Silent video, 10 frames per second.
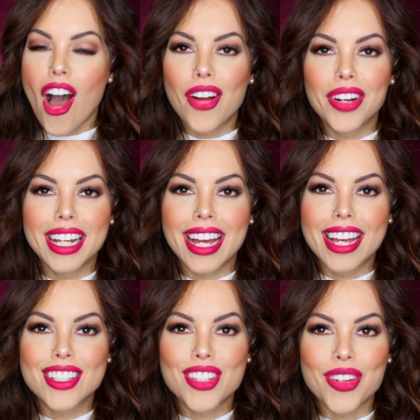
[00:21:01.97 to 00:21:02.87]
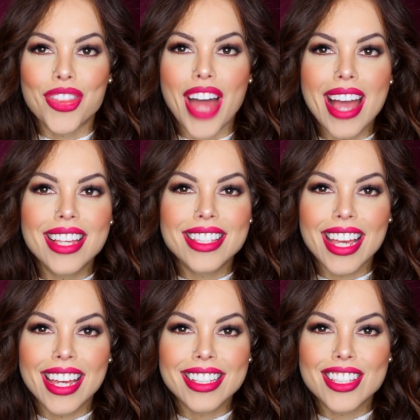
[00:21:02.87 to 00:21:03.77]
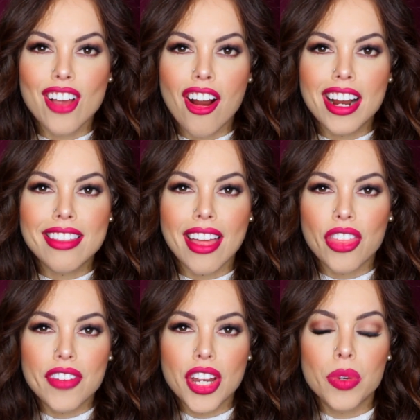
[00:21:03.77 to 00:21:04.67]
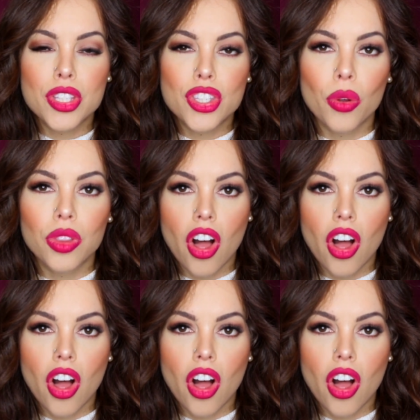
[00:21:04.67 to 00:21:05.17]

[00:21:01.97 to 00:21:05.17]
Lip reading: Alrighty guys, so that is it. Sorry that the video was so